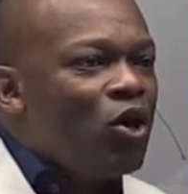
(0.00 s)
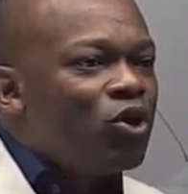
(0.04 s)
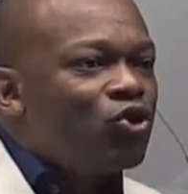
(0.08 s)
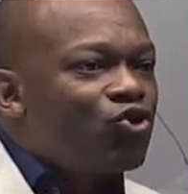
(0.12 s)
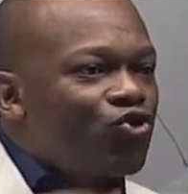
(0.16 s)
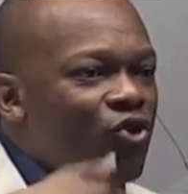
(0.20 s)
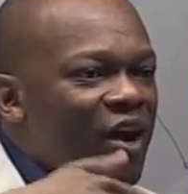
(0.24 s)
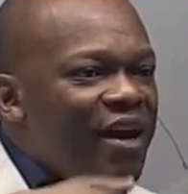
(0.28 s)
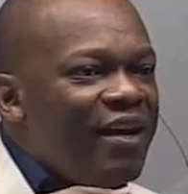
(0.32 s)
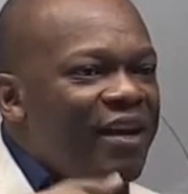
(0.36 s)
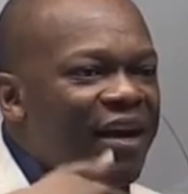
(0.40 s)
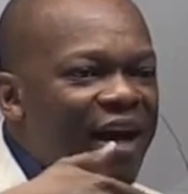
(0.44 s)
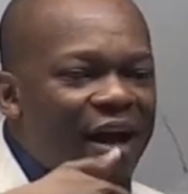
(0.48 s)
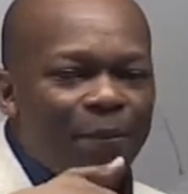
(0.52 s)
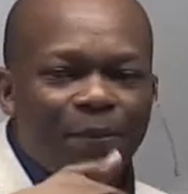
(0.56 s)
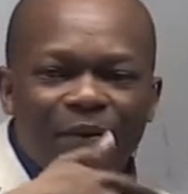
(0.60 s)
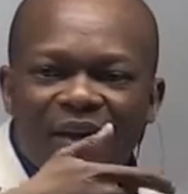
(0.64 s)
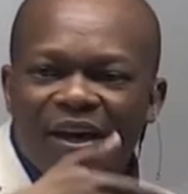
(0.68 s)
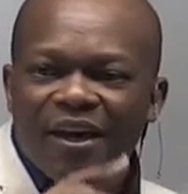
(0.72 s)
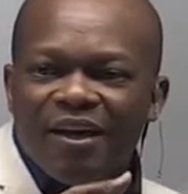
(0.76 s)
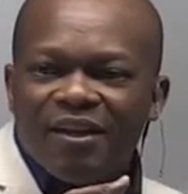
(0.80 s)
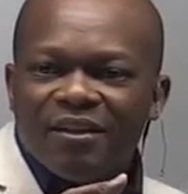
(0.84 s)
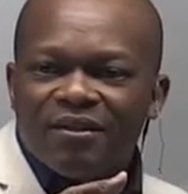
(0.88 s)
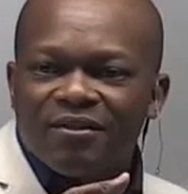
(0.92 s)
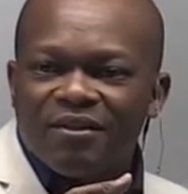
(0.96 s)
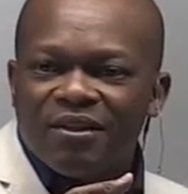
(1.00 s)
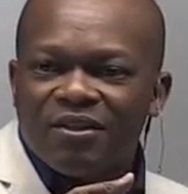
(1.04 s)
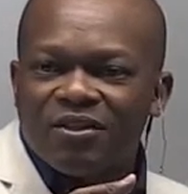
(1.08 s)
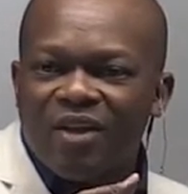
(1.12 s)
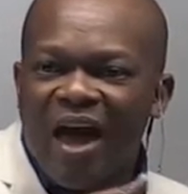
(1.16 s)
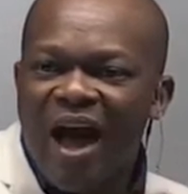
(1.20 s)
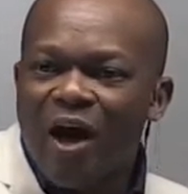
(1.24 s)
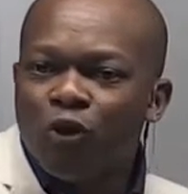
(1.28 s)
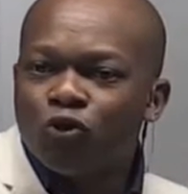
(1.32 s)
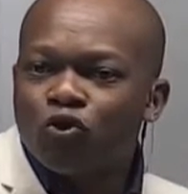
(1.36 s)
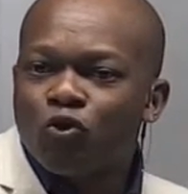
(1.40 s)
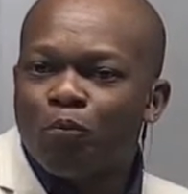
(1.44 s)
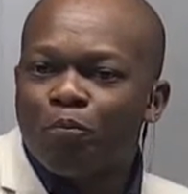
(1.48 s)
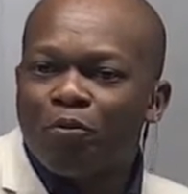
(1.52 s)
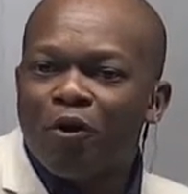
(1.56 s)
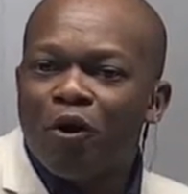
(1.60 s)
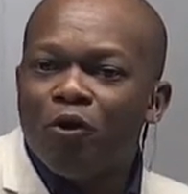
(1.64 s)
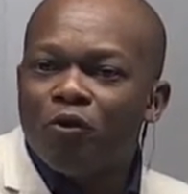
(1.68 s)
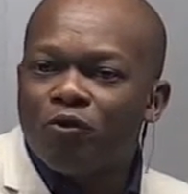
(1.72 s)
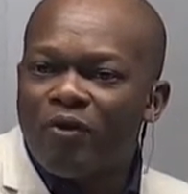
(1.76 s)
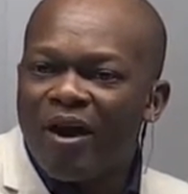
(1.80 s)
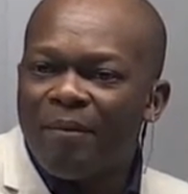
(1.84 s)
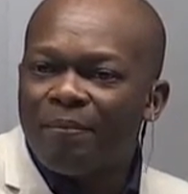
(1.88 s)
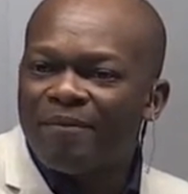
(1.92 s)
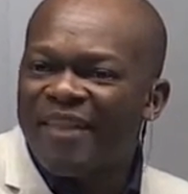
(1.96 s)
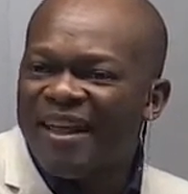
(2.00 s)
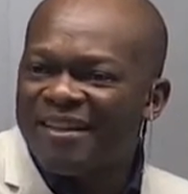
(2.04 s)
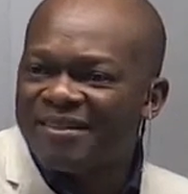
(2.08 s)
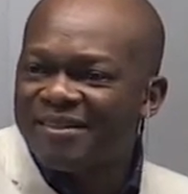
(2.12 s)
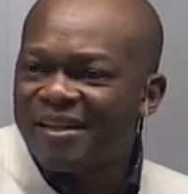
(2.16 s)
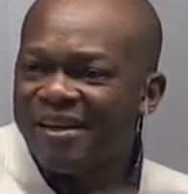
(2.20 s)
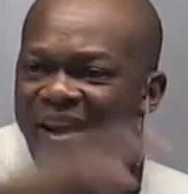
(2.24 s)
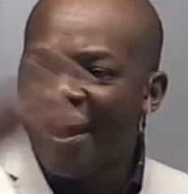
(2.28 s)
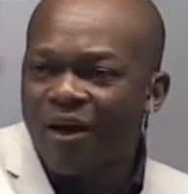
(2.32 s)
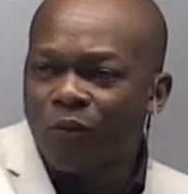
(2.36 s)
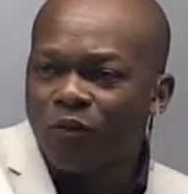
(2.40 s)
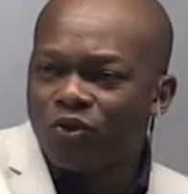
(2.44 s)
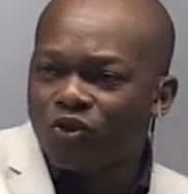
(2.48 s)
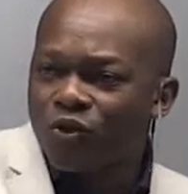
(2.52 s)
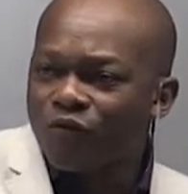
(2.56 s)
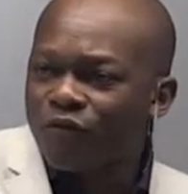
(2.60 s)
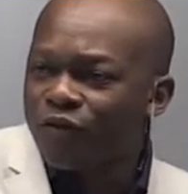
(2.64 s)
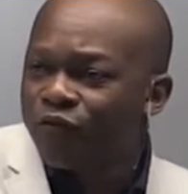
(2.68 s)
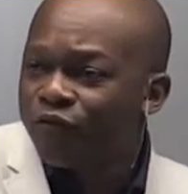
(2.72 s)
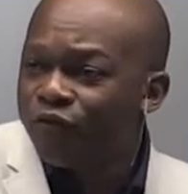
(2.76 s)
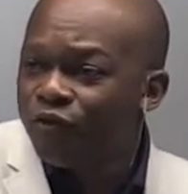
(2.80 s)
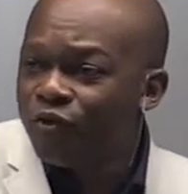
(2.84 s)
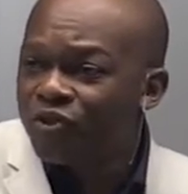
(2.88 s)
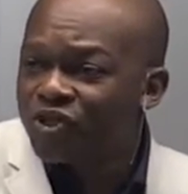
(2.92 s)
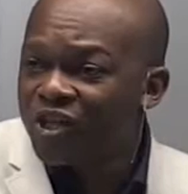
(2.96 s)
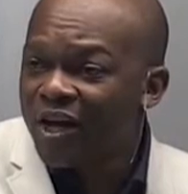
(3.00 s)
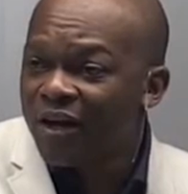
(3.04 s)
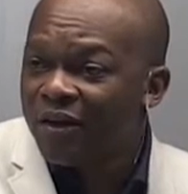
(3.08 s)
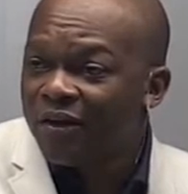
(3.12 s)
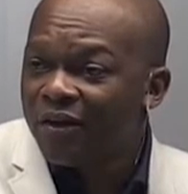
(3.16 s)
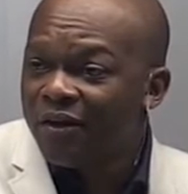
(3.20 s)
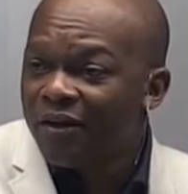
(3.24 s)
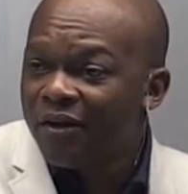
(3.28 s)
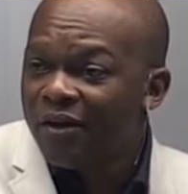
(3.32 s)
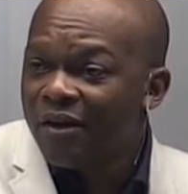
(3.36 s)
training up kids in how to program. That's the language of the future.